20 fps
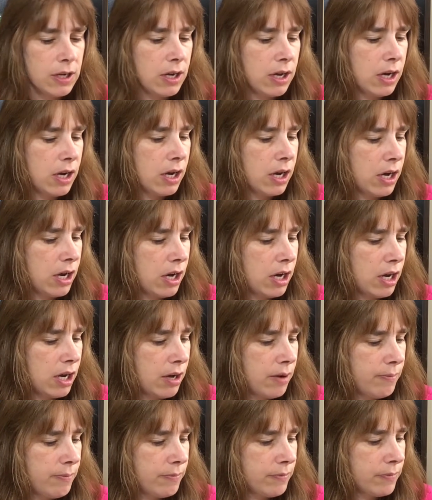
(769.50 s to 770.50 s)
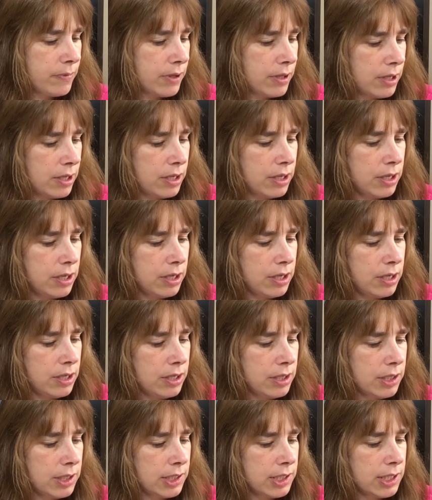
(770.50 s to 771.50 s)
um,
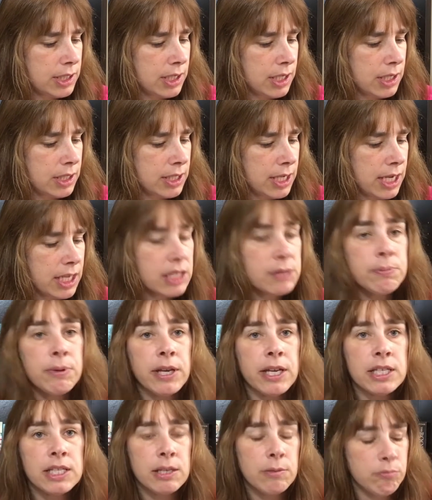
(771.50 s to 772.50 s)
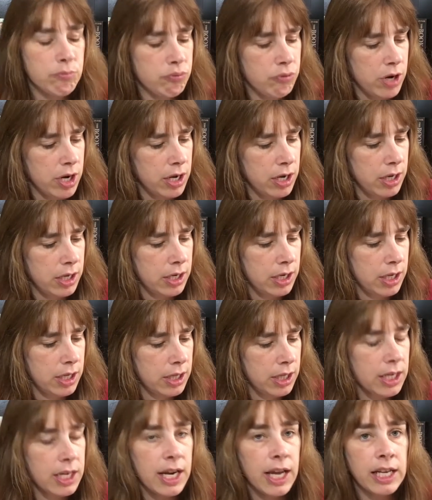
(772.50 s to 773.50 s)
is takes place in Britain
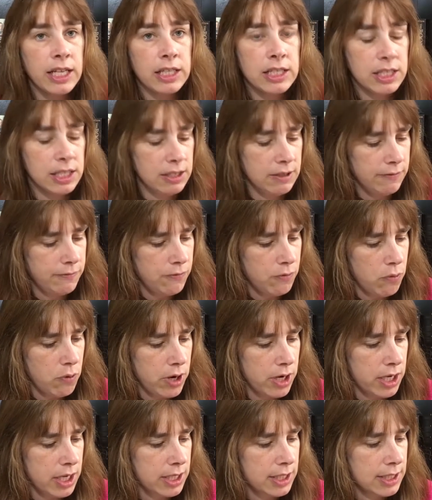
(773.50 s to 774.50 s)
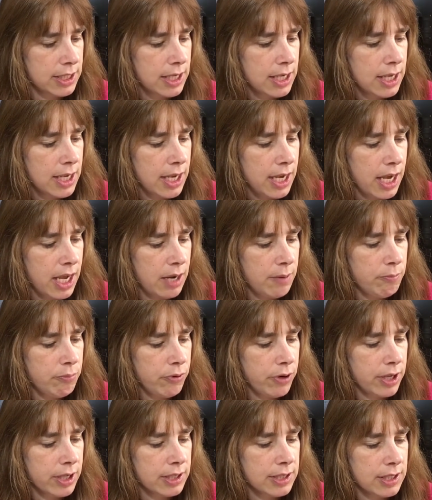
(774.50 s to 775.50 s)
in the 1940s and
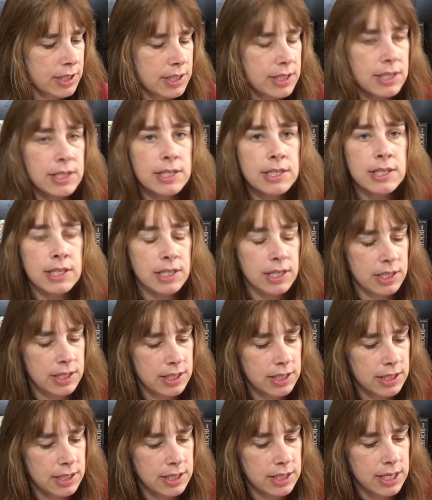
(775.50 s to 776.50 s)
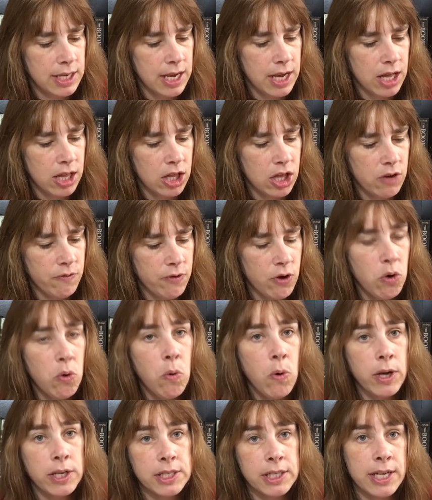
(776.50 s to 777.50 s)
brings us a sinister tale of a
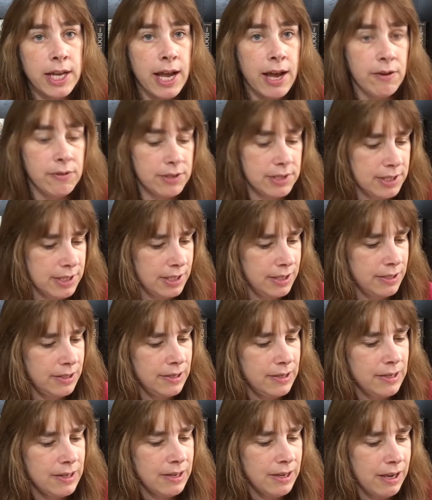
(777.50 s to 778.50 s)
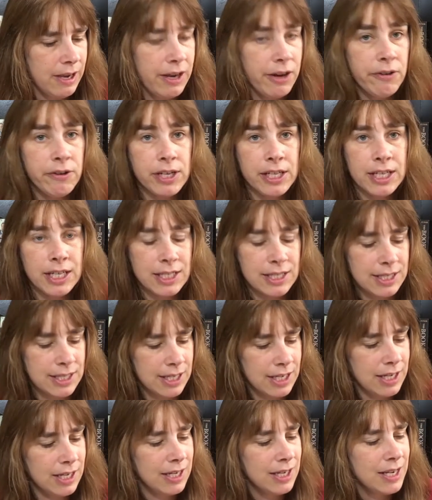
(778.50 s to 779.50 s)
haunted house. See, I already guessed
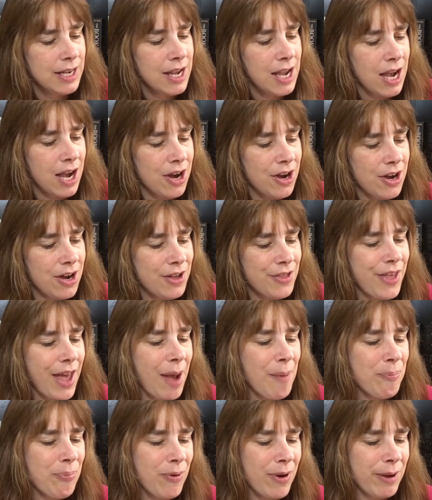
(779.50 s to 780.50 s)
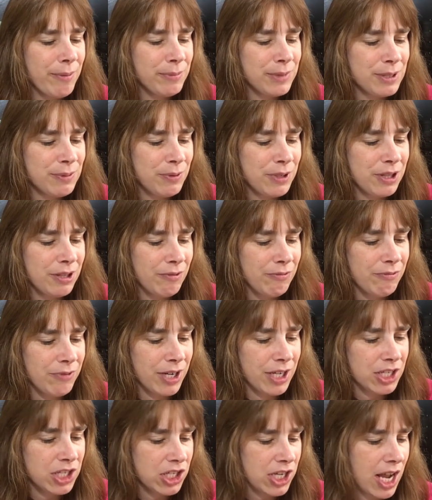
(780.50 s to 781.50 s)
it. Uh, that brims with the
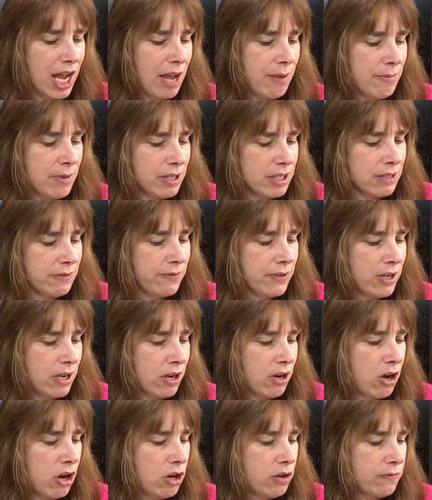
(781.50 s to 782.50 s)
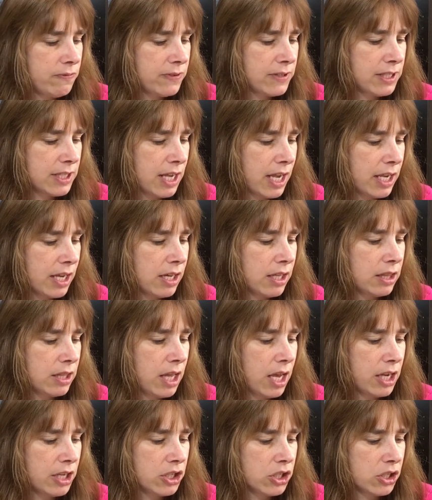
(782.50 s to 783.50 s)
rich atmosphere of
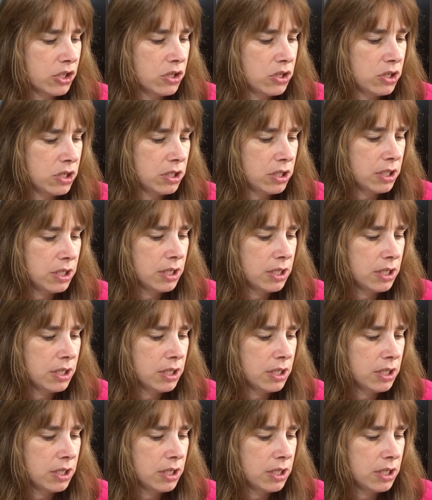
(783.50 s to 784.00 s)
psychological